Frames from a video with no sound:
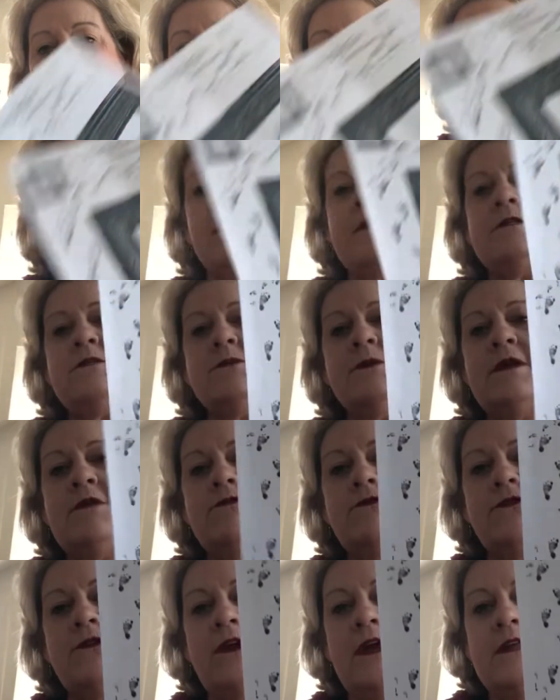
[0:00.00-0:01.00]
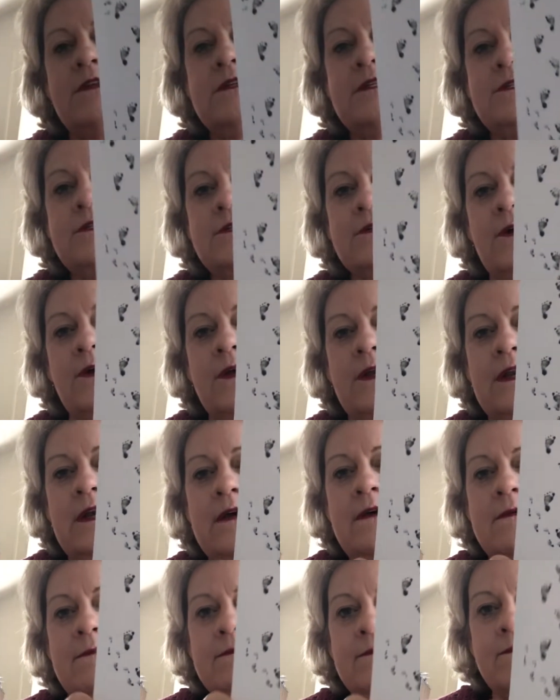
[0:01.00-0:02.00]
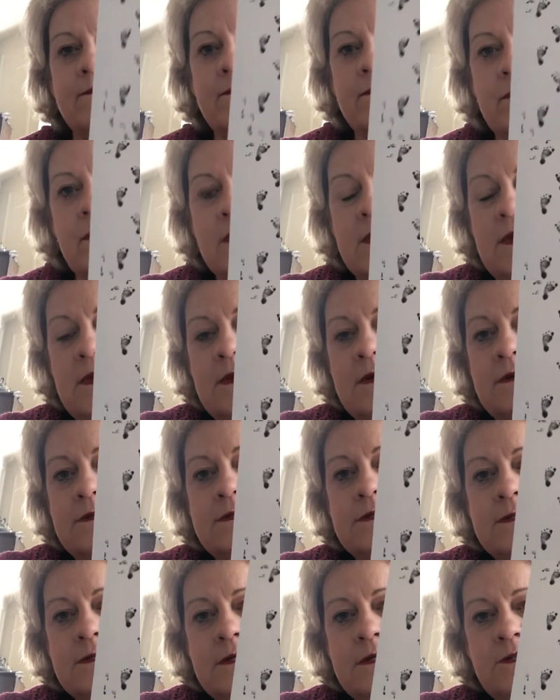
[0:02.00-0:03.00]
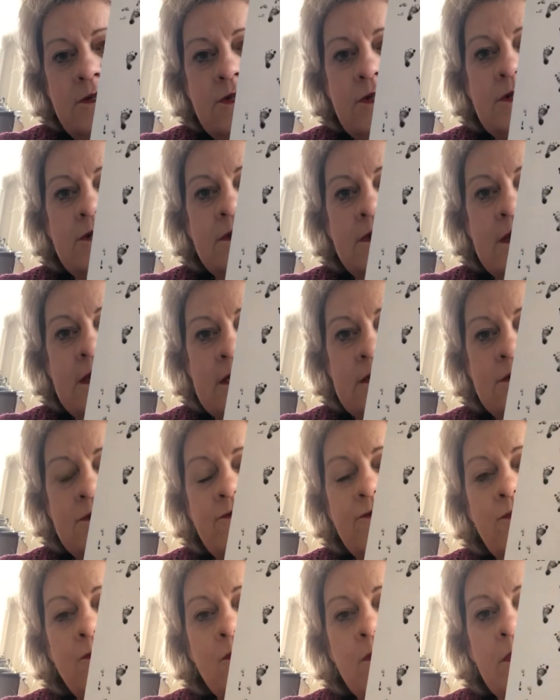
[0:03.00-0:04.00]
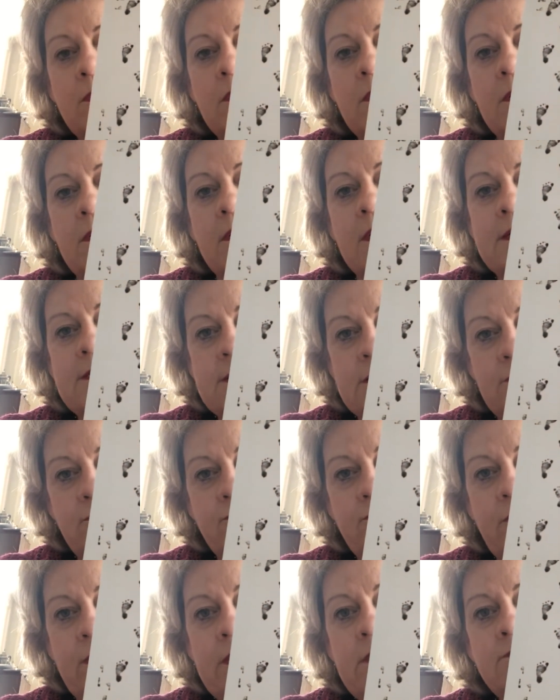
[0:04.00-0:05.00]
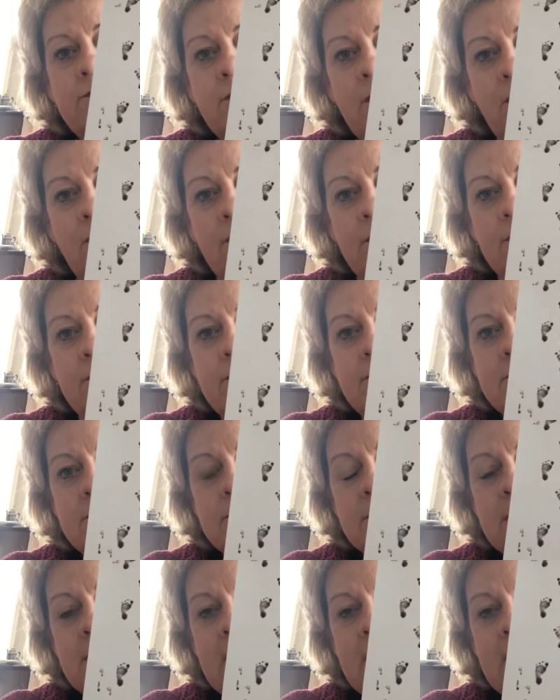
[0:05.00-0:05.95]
My sweet friend Donna stitched this for a dear friend of hers